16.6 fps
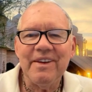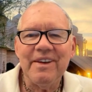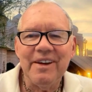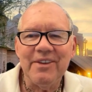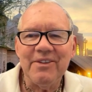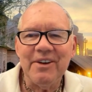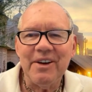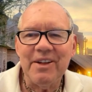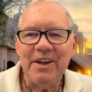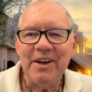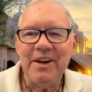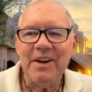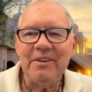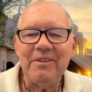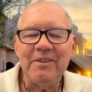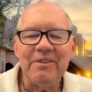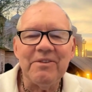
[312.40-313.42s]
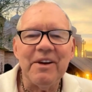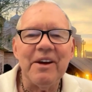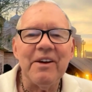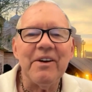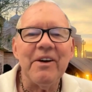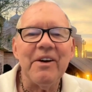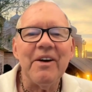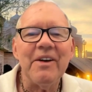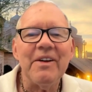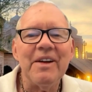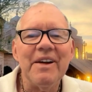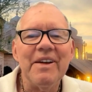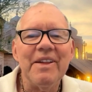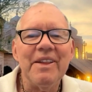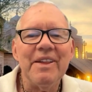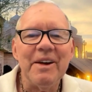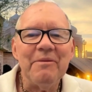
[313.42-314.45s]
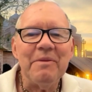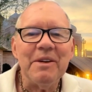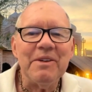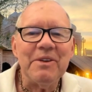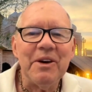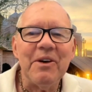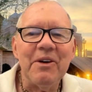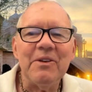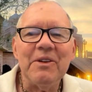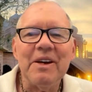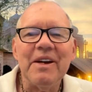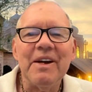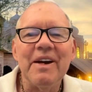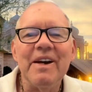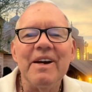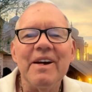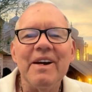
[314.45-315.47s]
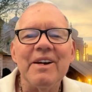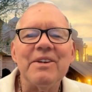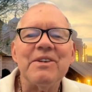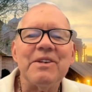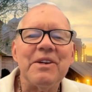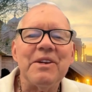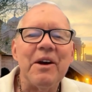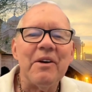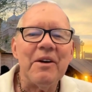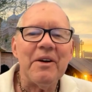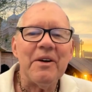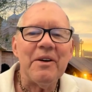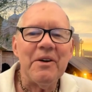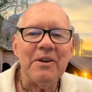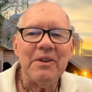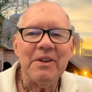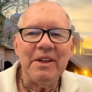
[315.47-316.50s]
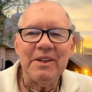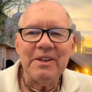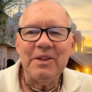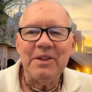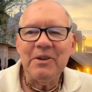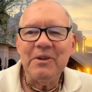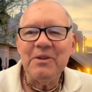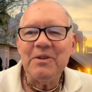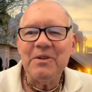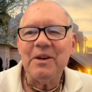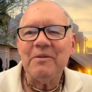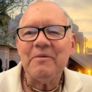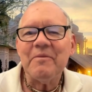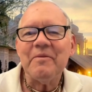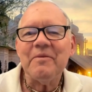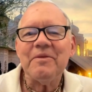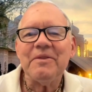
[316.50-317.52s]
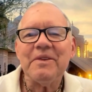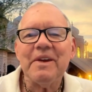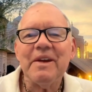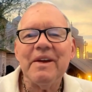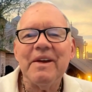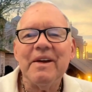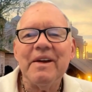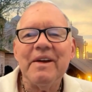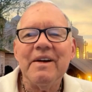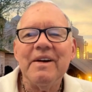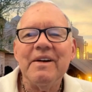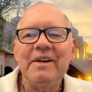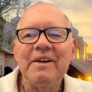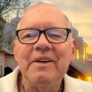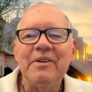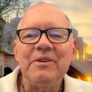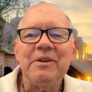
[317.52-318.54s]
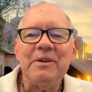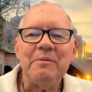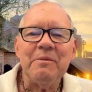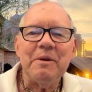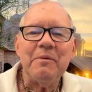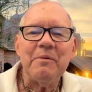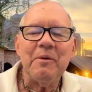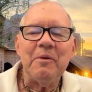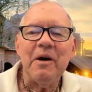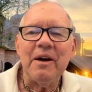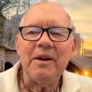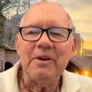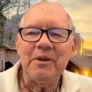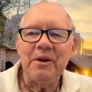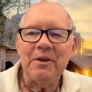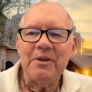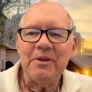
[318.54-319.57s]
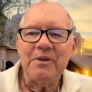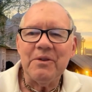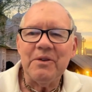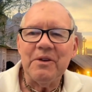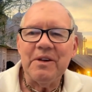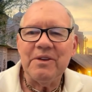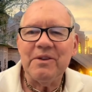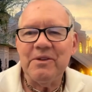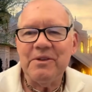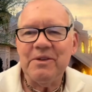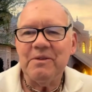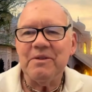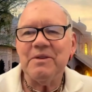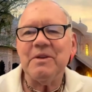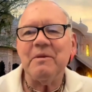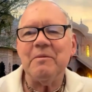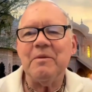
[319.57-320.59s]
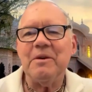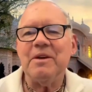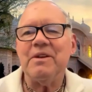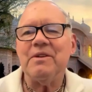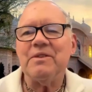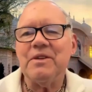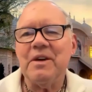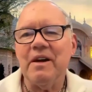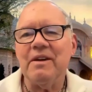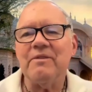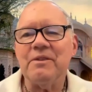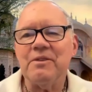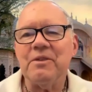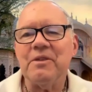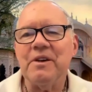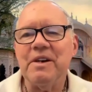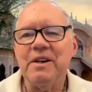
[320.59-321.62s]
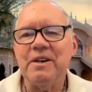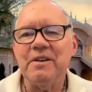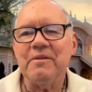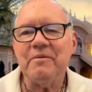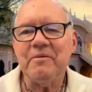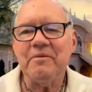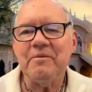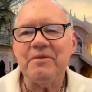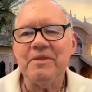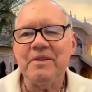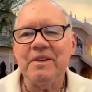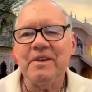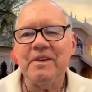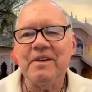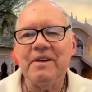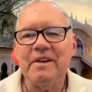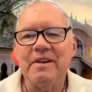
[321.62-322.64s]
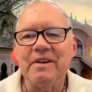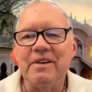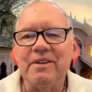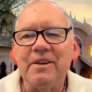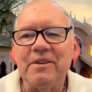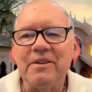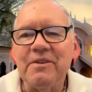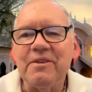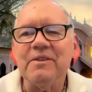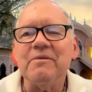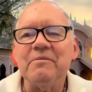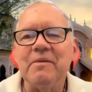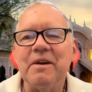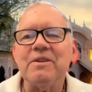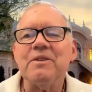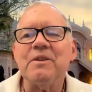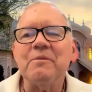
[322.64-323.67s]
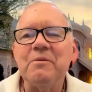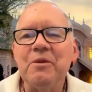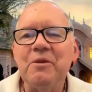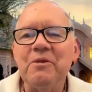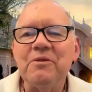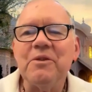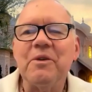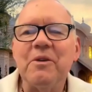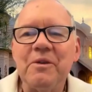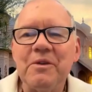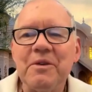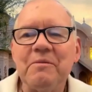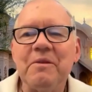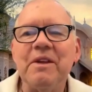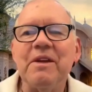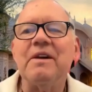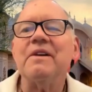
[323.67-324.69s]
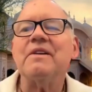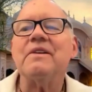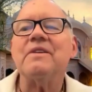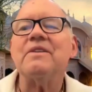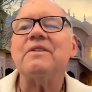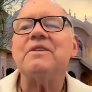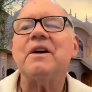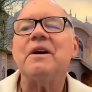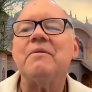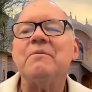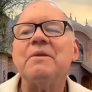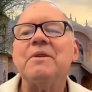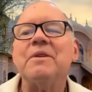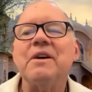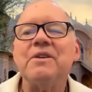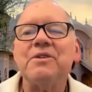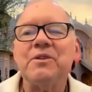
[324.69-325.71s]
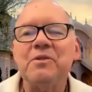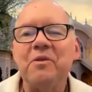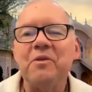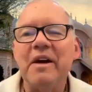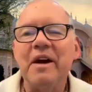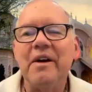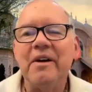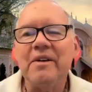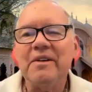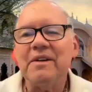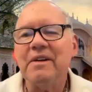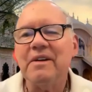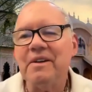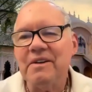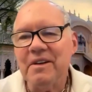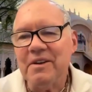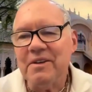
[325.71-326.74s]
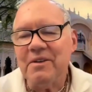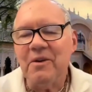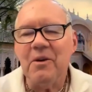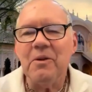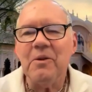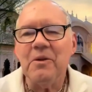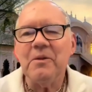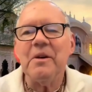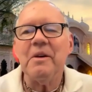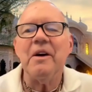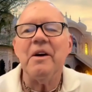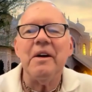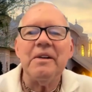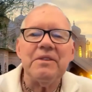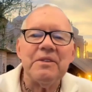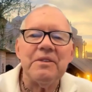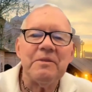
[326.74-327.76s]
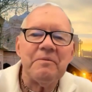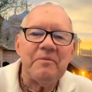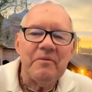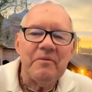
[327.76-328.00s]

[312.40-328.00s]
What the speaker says: in the click of a finger. They'd be totally hysterical. They'd lose it. You see people walking along the street and there's somebody inside of a tree and that makes a move towards them and they jump and they swear, hold their hearts.